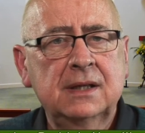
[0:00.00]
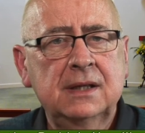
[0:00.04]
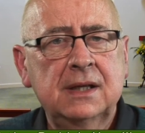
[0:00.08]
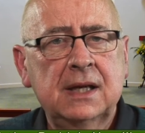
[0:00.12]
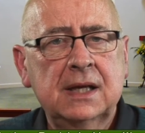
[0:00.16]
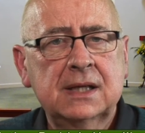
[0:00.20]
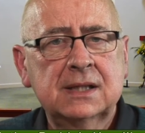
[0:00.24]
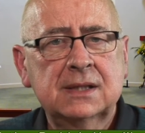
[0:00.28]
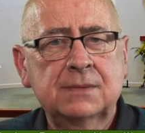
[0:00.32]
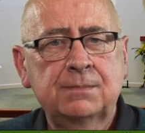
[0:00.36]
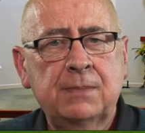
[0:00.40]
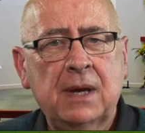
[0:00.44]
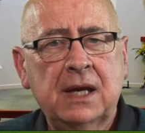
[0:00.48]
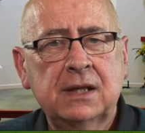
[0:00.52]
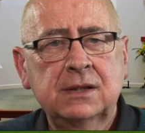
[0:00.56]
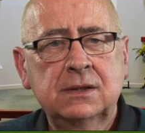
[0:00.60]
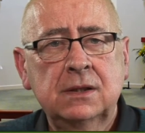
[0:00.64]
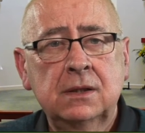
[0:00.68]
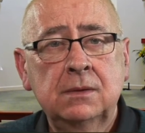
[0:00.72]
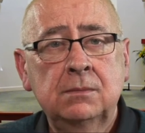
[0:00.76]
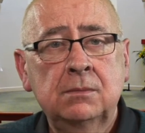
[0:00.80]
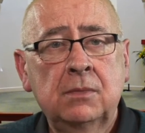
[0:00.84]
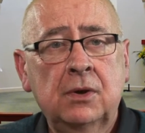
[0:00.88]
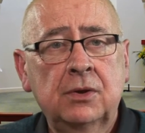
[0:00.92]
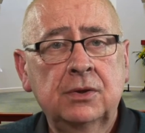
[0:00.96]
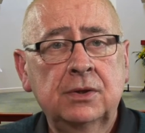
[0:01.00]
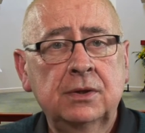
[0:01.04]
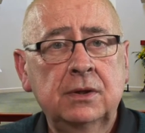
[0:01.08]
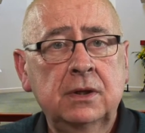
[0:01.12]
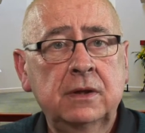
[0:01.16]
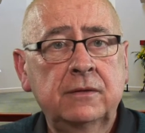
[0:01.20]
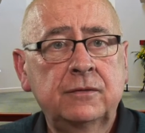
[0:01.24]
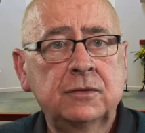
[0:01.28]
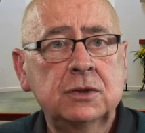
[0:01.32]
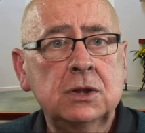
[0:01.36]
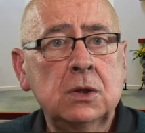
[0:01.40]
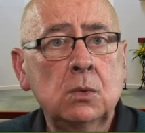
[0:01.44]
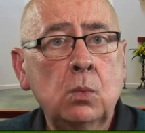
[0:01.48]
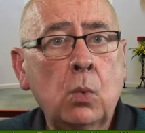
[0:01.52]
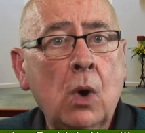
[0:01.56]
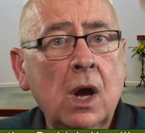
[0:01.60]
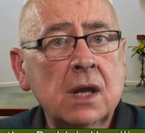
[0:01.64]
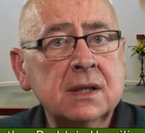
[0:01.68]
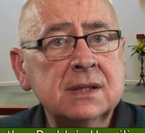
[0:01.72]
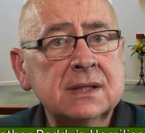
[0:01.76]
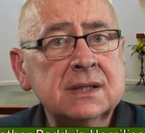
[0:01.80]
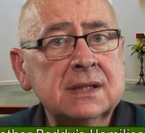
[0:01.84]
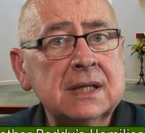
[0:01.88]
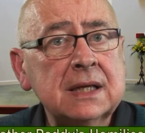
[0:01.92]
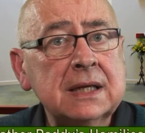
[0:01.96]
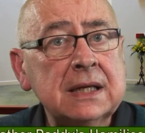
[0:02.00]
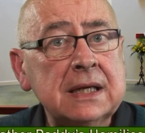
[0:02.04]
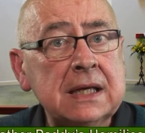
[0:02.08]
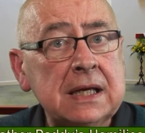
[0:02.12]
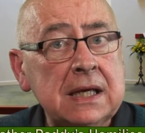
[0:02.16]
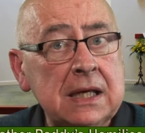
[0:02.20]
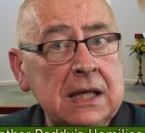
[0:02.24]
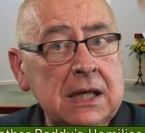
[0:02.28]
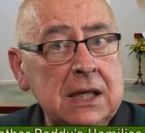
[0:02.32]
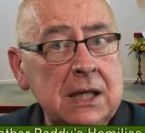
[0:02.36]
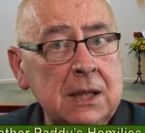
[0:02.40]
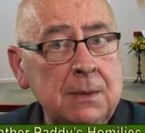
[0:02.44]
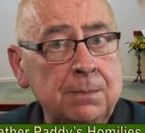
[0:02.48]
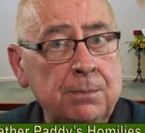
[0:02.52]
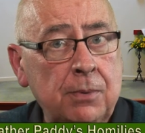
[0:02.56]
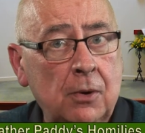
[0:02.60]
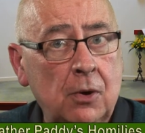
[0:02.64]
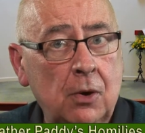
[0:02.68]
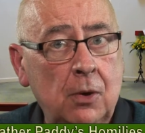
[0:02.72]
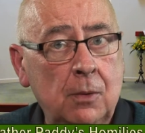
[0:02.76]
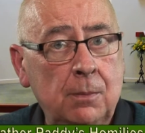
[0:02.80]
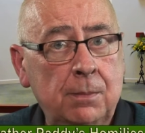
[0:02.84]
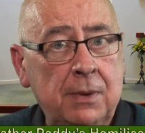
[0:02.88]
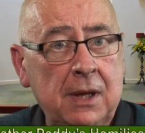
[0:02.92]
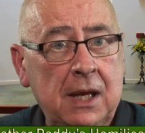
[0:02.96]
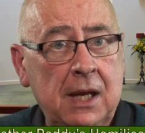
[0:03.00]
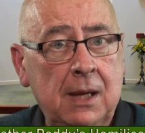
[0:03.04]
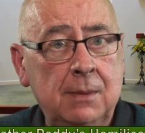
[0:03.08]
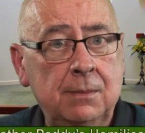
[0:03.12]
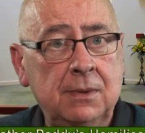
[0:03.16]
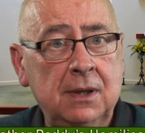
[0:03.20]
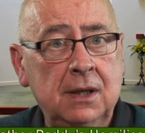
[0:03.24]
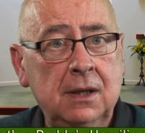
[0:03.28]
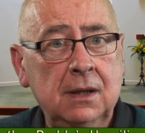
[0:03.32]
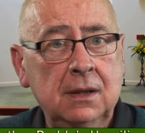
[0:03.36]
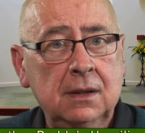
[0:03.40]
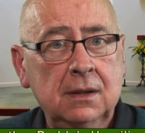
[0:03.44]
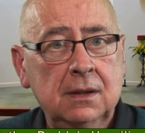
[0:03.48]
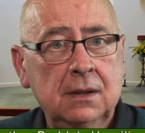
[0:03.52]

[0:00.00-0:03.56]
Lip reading: an expectant mother if she wants to keep her baby.